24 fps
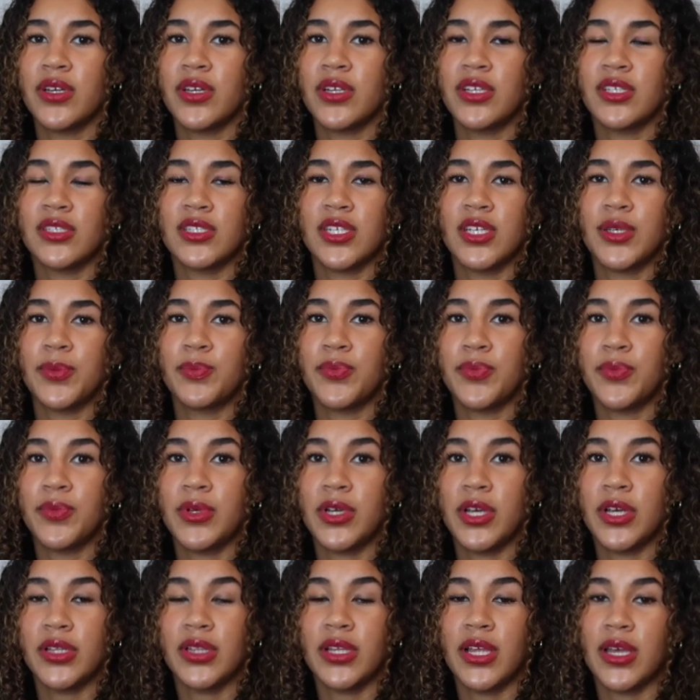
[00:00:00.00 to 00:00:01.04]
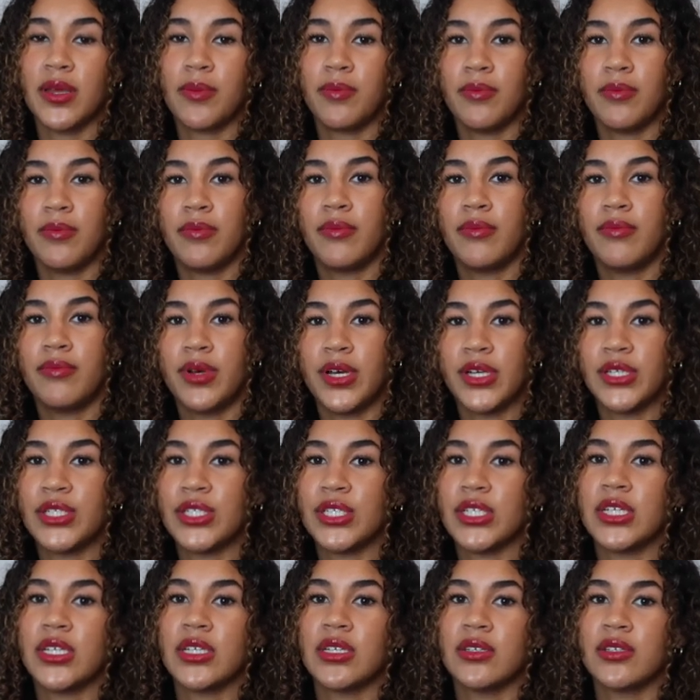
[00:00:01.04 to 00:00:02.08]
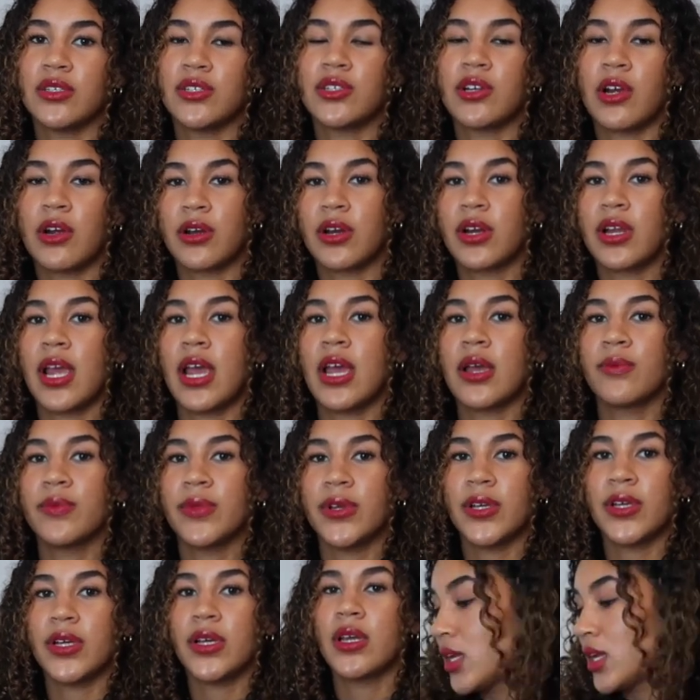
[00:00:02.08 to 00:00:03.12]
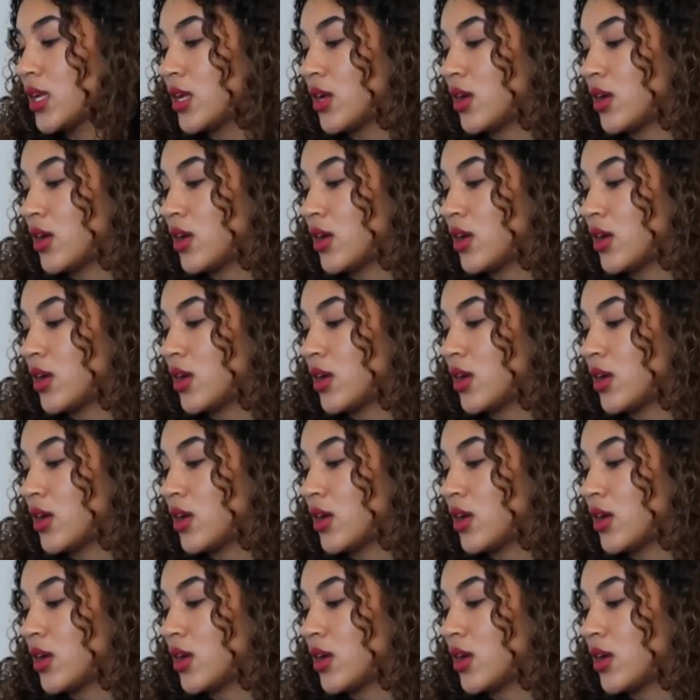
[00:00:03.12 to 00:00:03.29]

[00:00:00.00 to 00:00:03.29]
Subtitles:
and it's a good like budget starter camera.